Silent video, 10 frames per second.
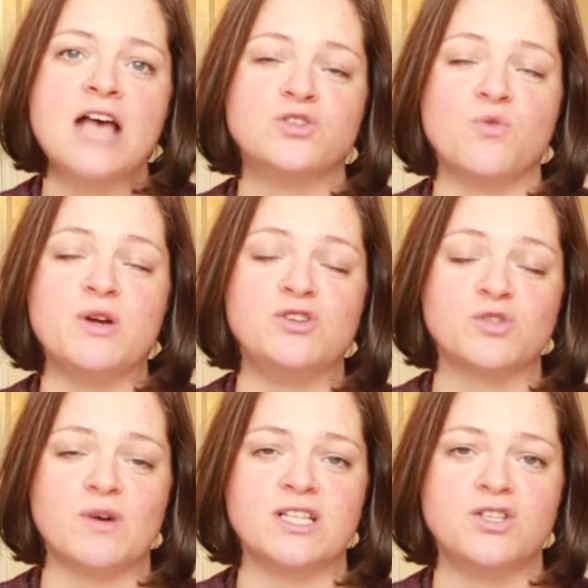So we
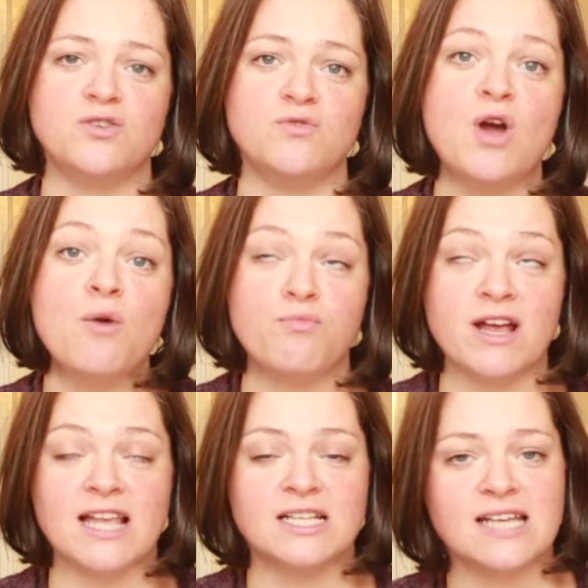just want to
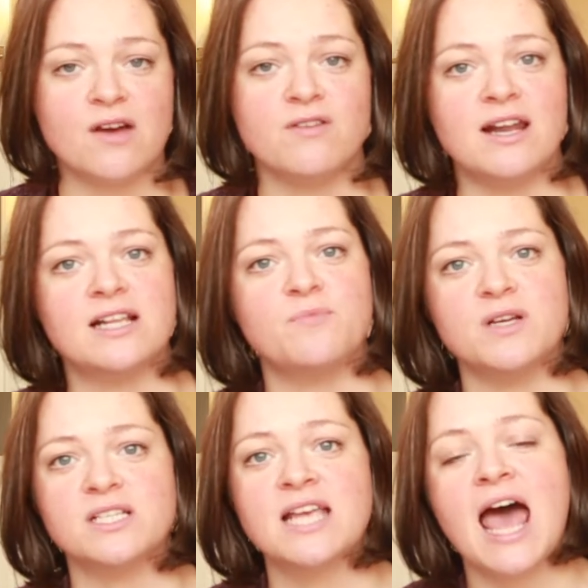break that down a little
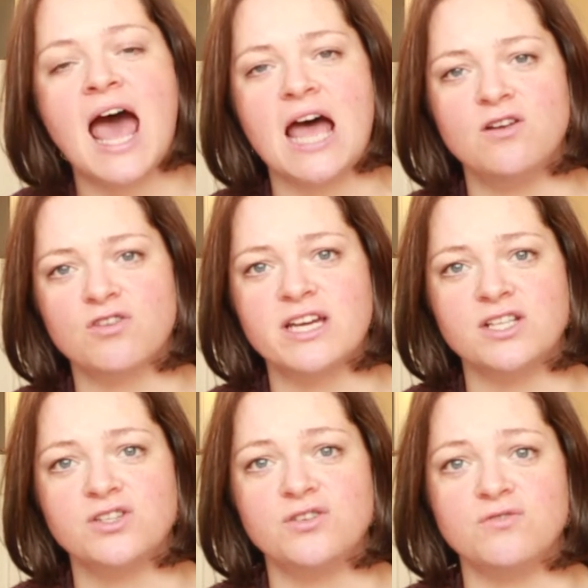bit and look
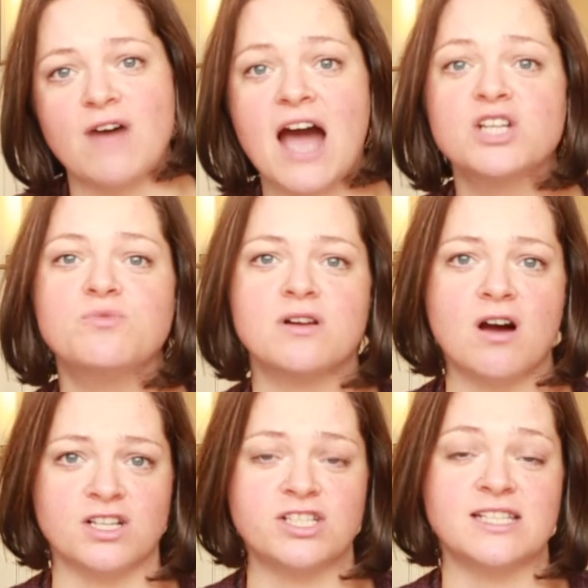into actual
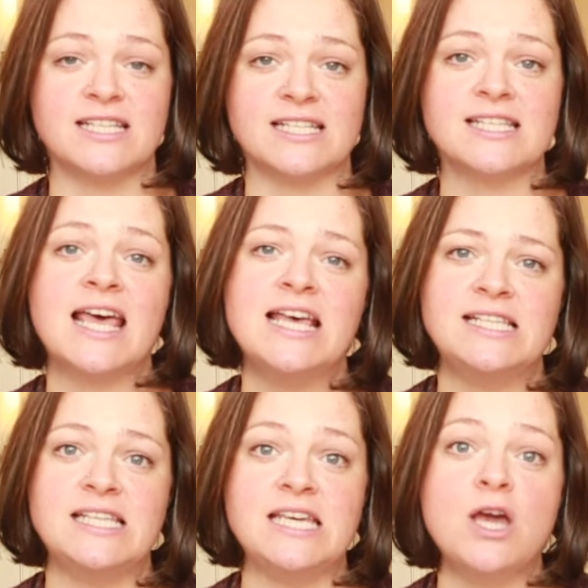consciousness,
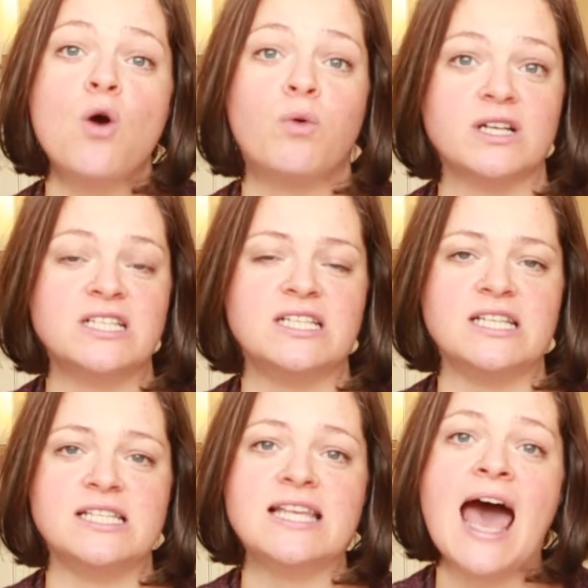see what it
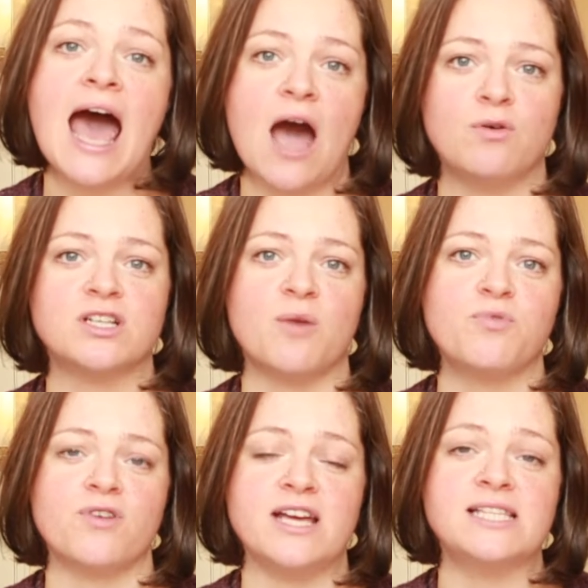is, how it
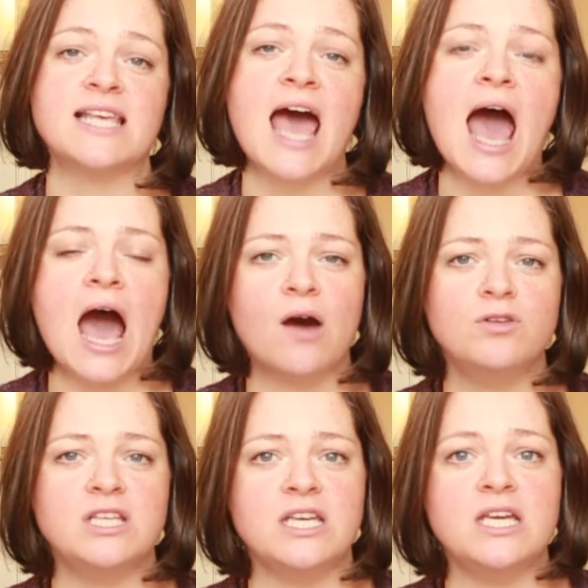operates, how
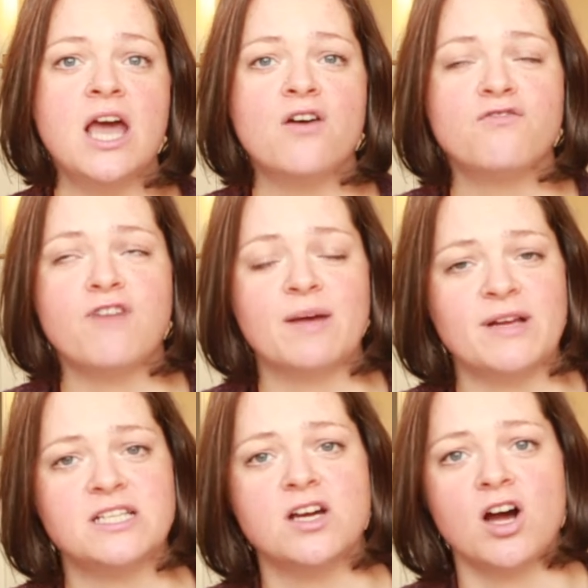the
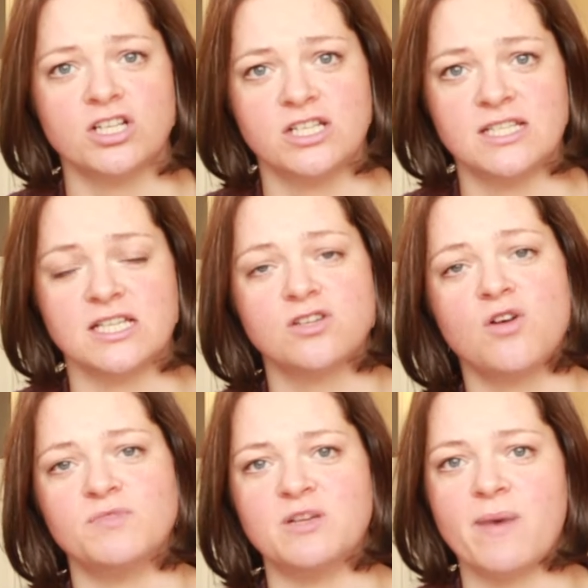fragmented consciousness
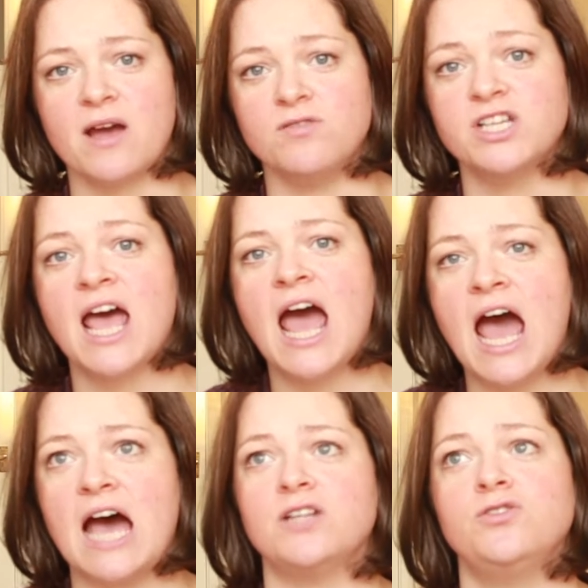comes about,
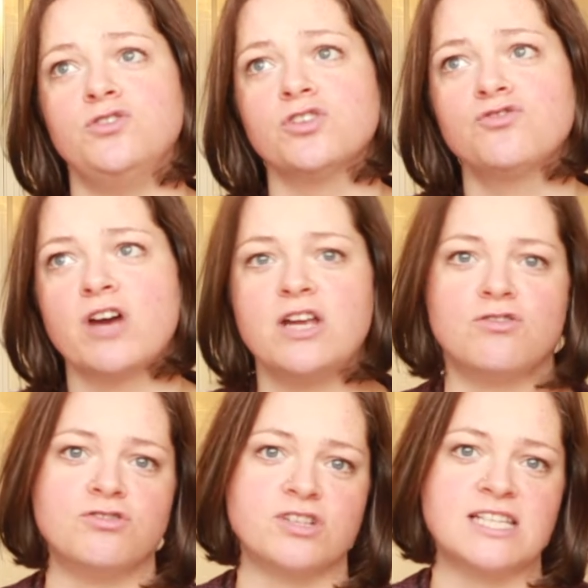and to just try and
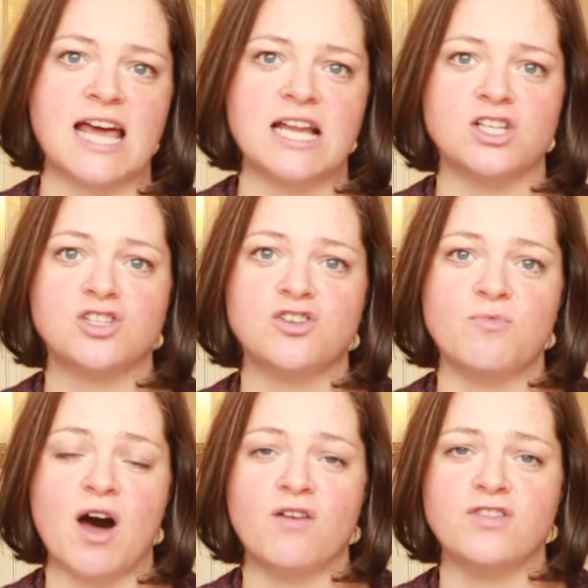understand
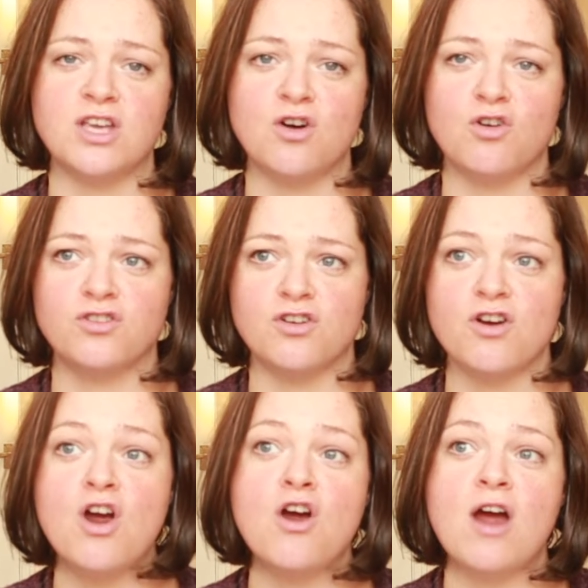some of the other